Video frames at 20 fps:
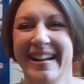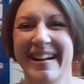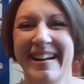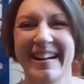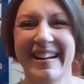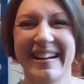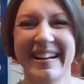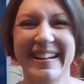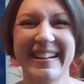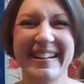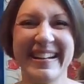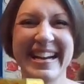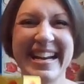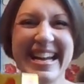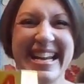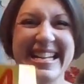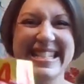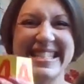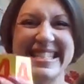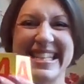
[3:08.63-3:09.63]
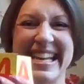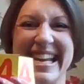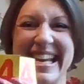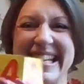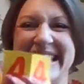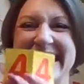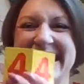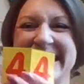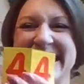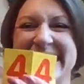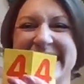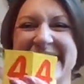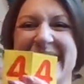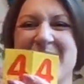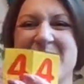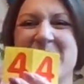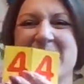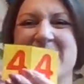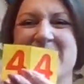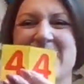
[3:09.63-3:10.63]
All right, say this
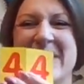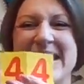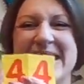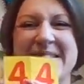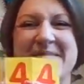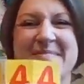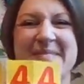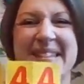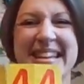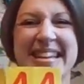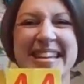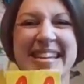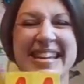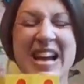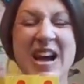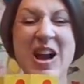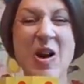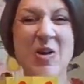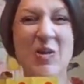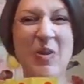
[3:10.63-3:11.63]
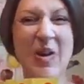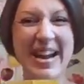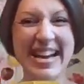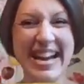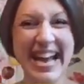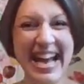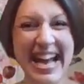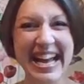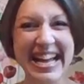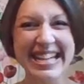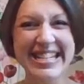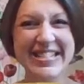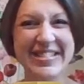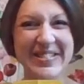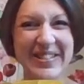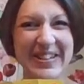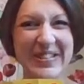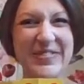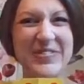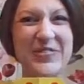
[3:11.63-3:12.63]
number with me
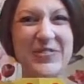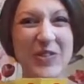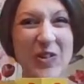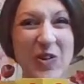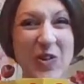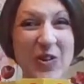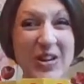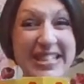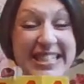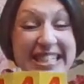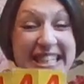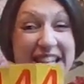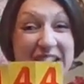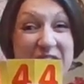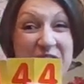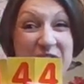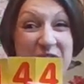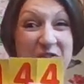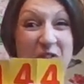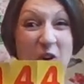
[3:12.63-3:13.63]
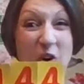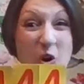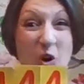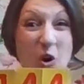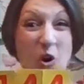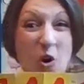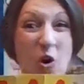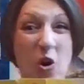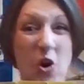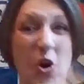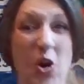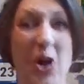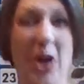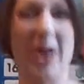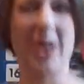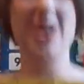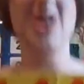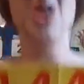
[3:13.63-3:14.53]
144.